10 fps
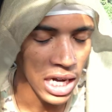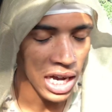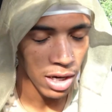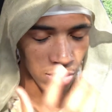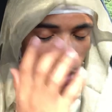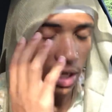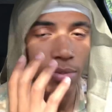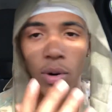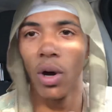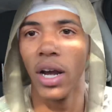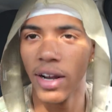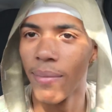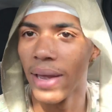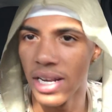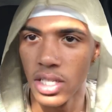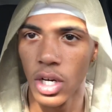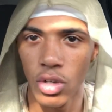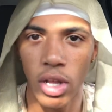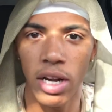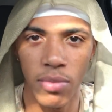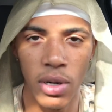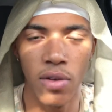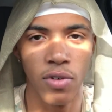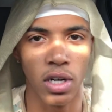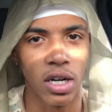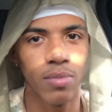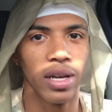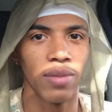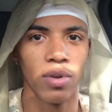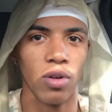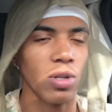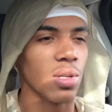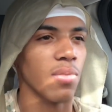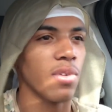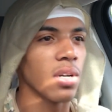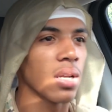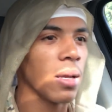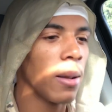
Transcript: I was like, bro, airbags hurt like a motherfucker. I'm like, bro, what the fuck?